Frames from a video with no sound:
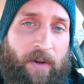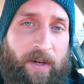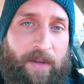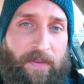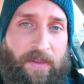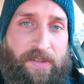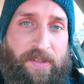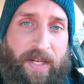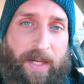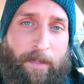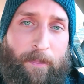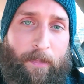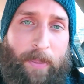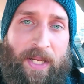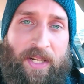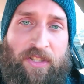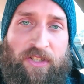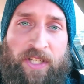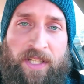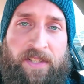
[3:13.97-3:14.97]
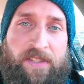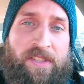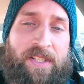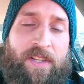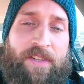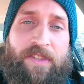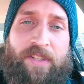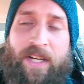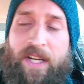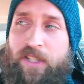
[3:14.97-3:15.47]
I'll get this like pinching
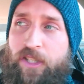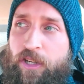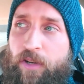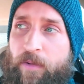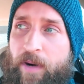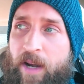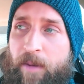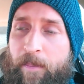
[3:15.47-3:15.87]
sensation around